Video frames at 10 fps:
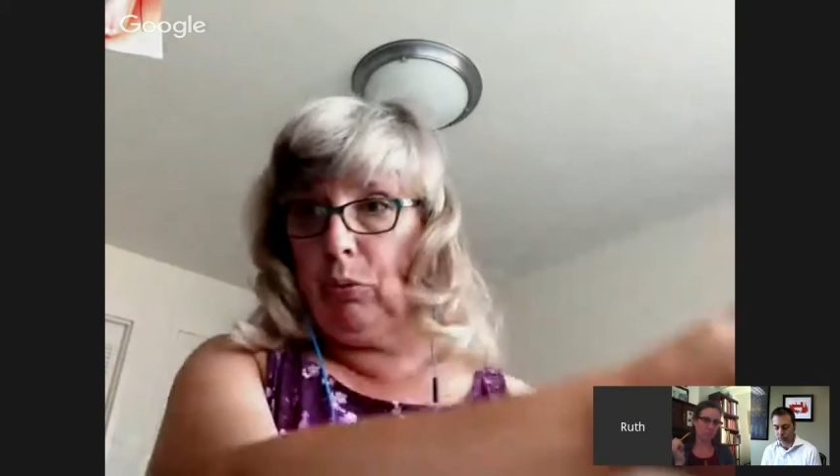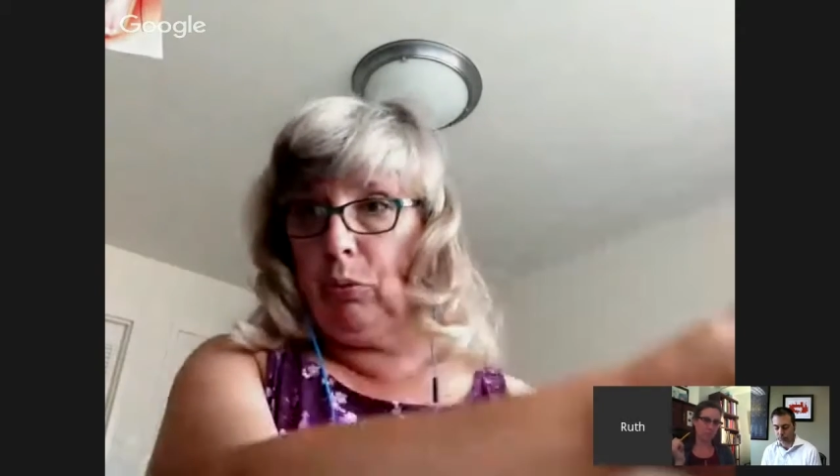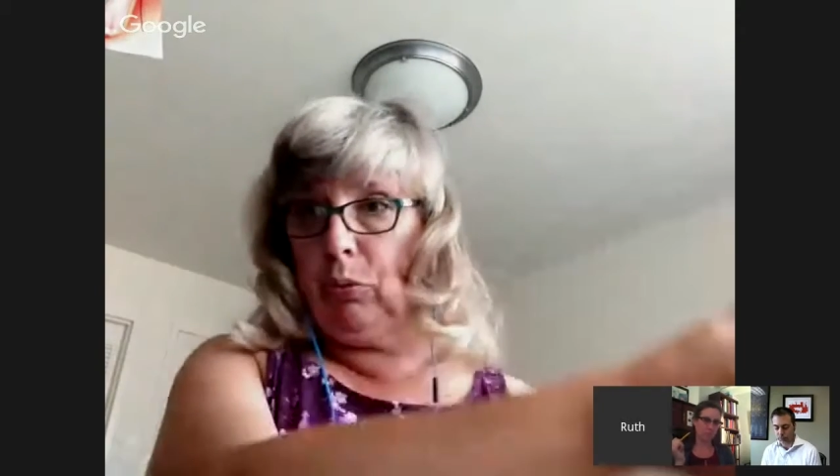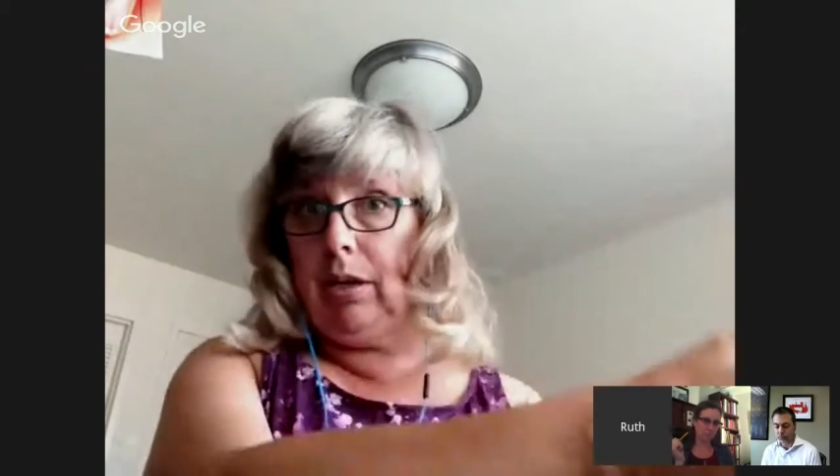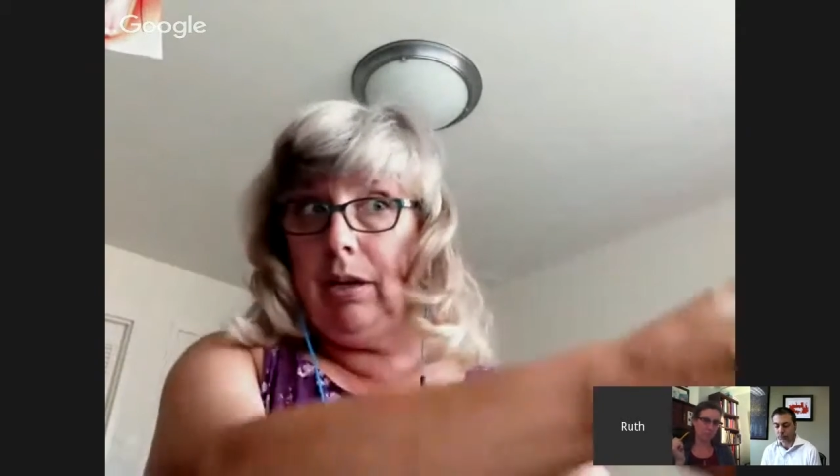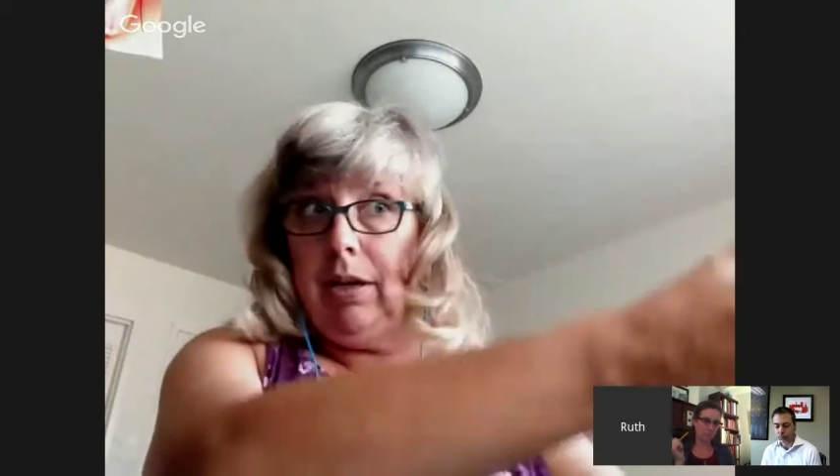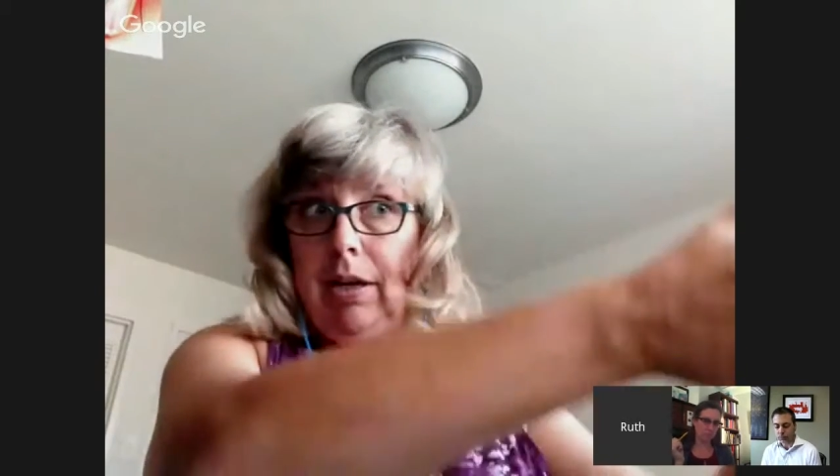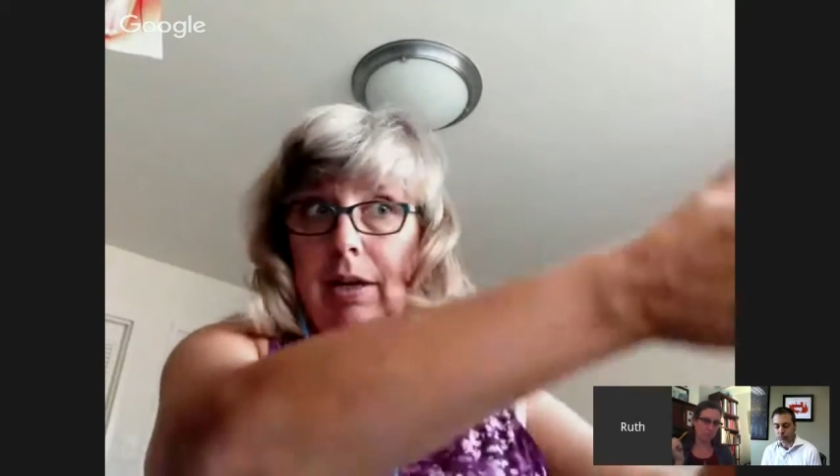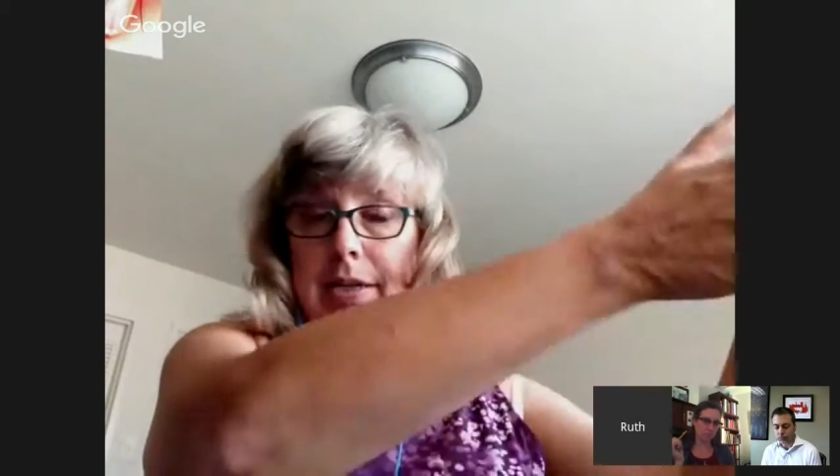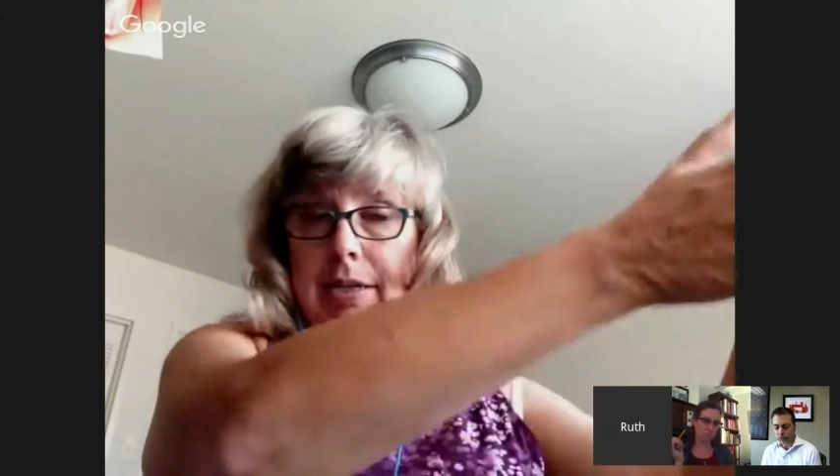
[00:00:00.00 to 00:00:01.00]

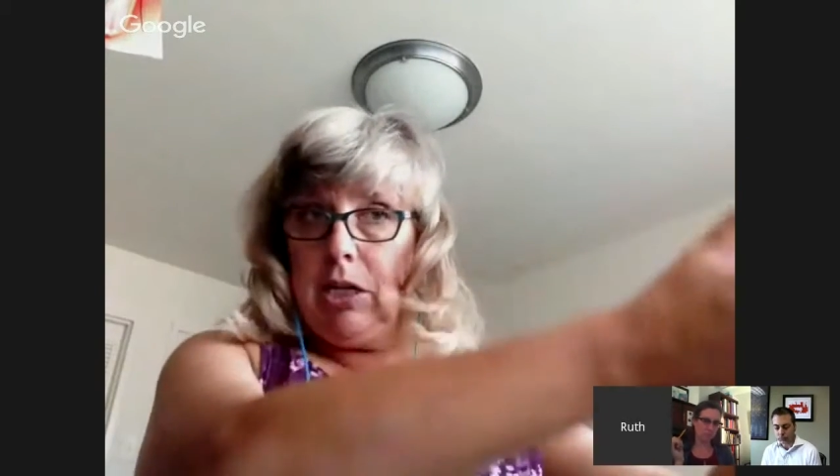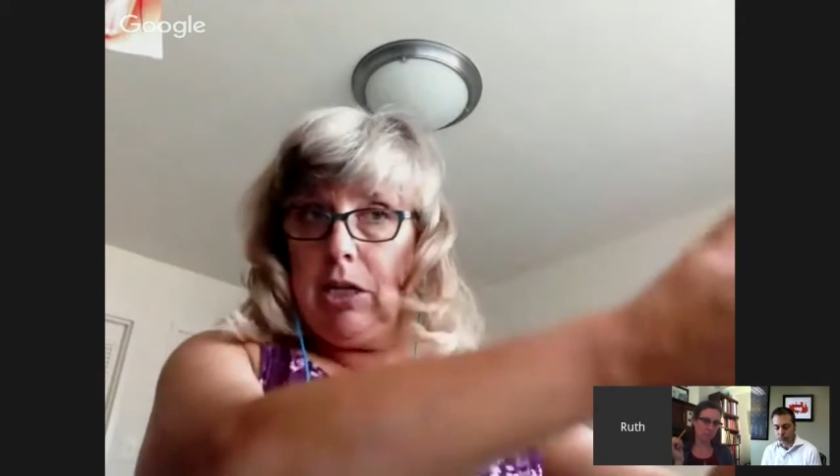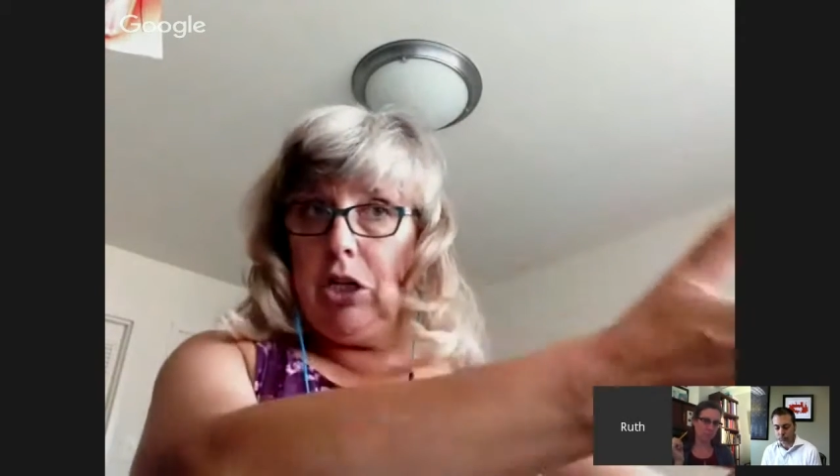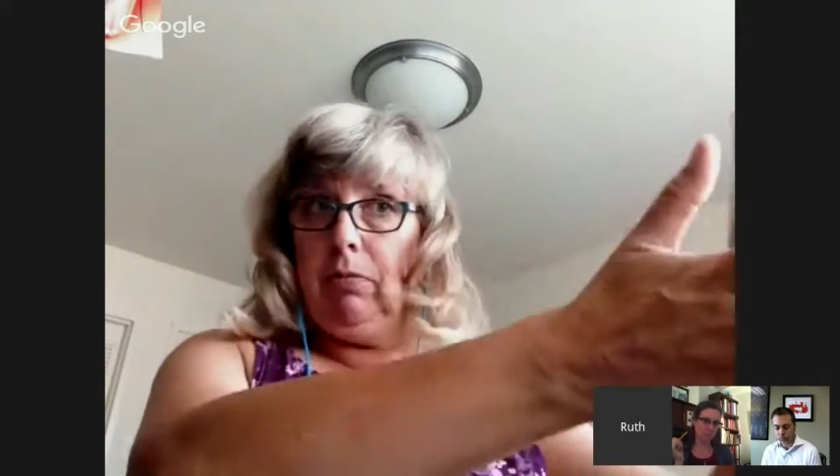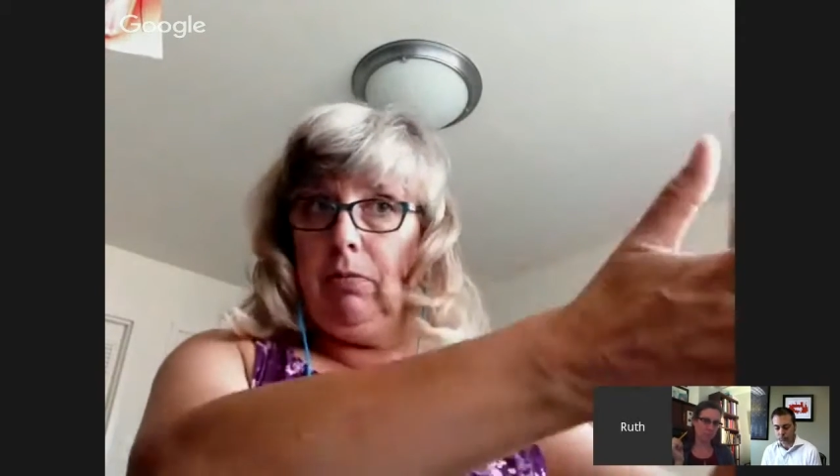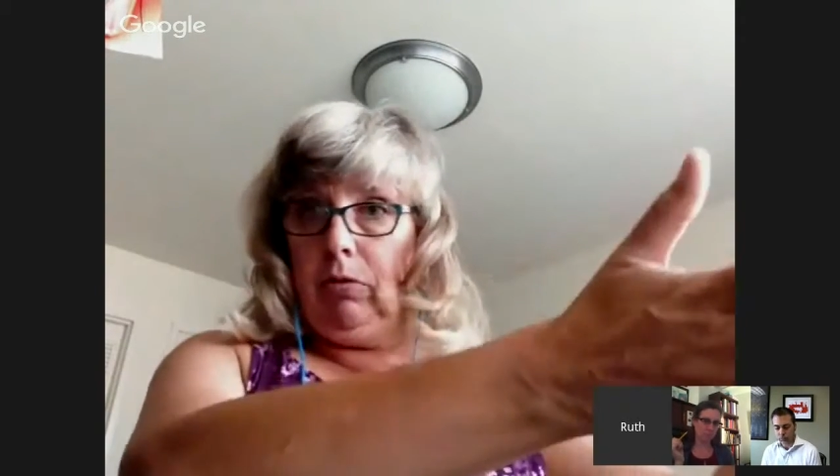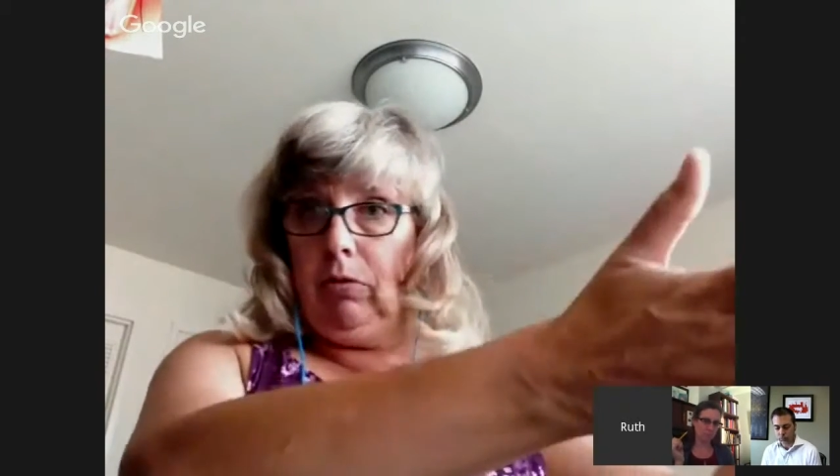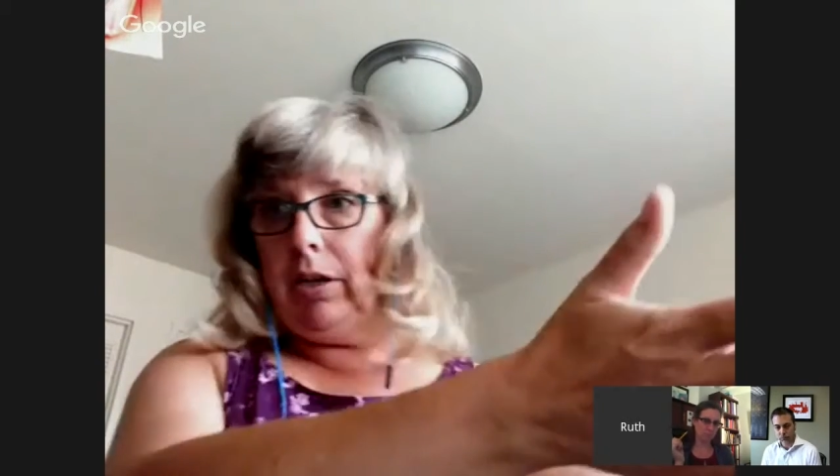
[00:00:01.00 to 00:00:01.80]
pre-session